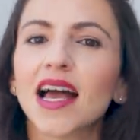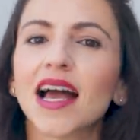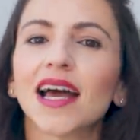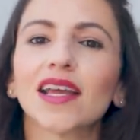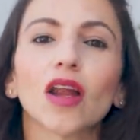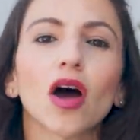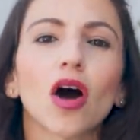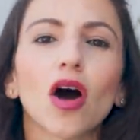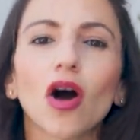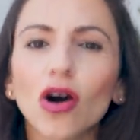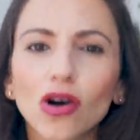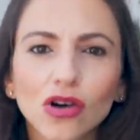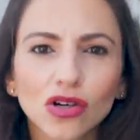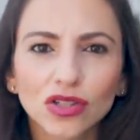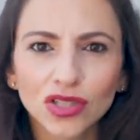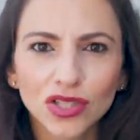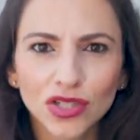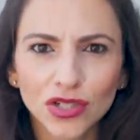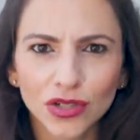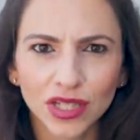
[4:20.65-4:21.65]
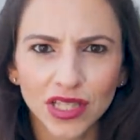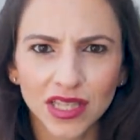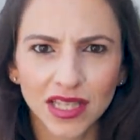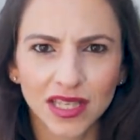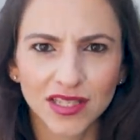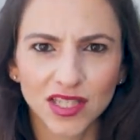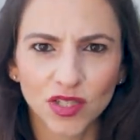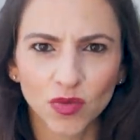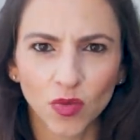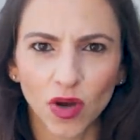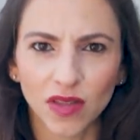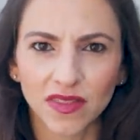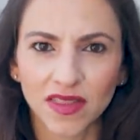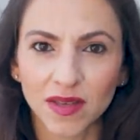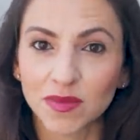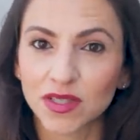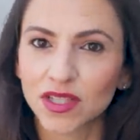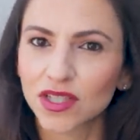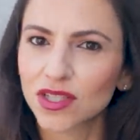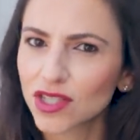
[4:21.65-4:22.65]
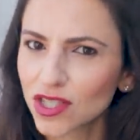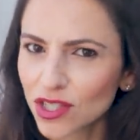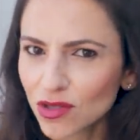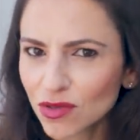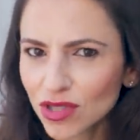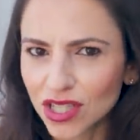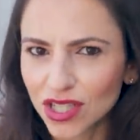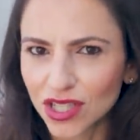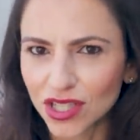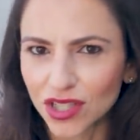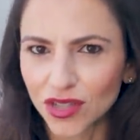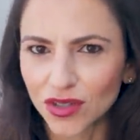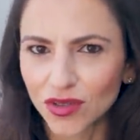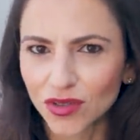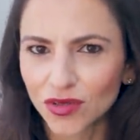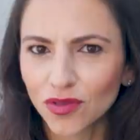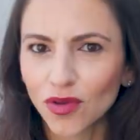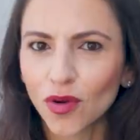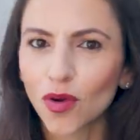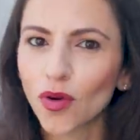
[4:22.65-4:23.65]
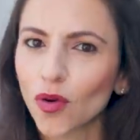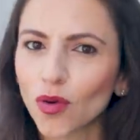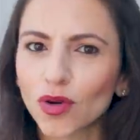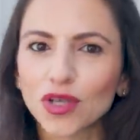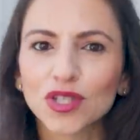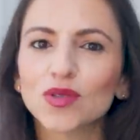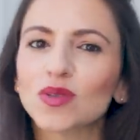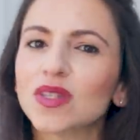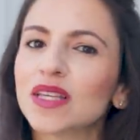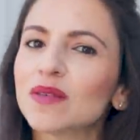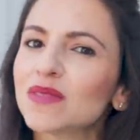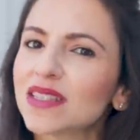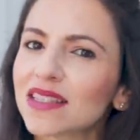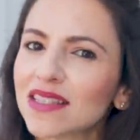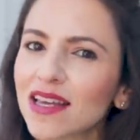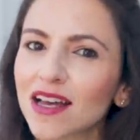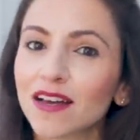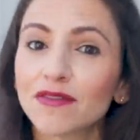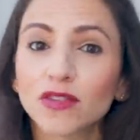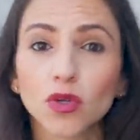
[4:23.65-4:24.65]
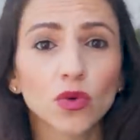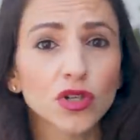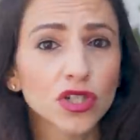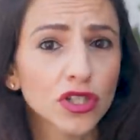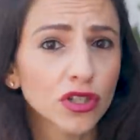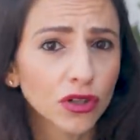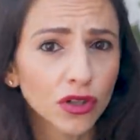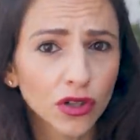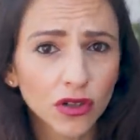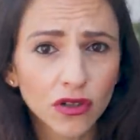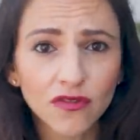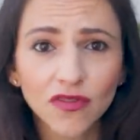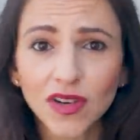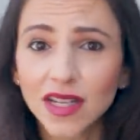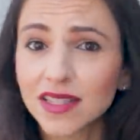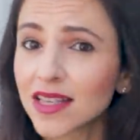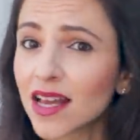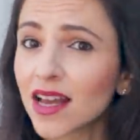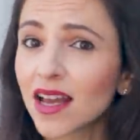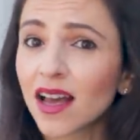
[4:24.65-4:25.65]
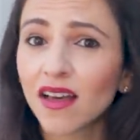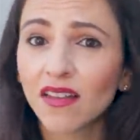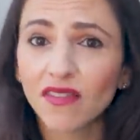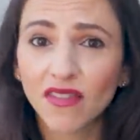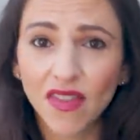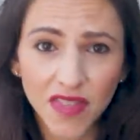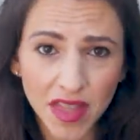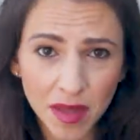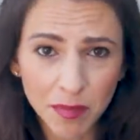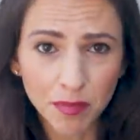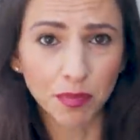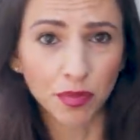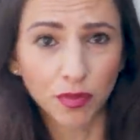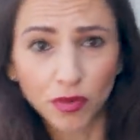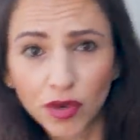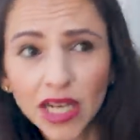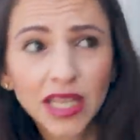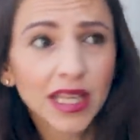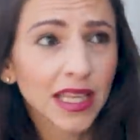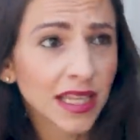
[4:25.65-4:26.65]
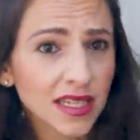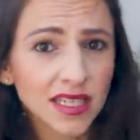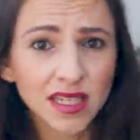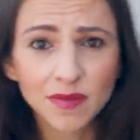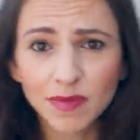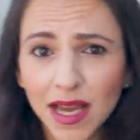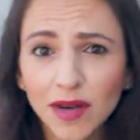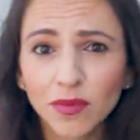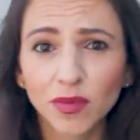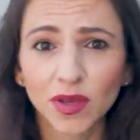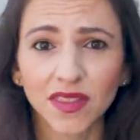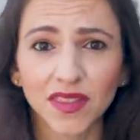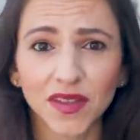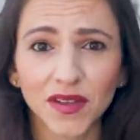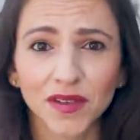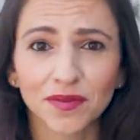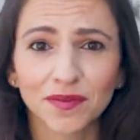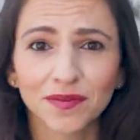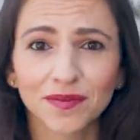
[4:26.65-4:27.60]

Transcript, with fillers: and all the dirty things you want them to do to you or to themselves or to their girlfriends that they bring into bed with you.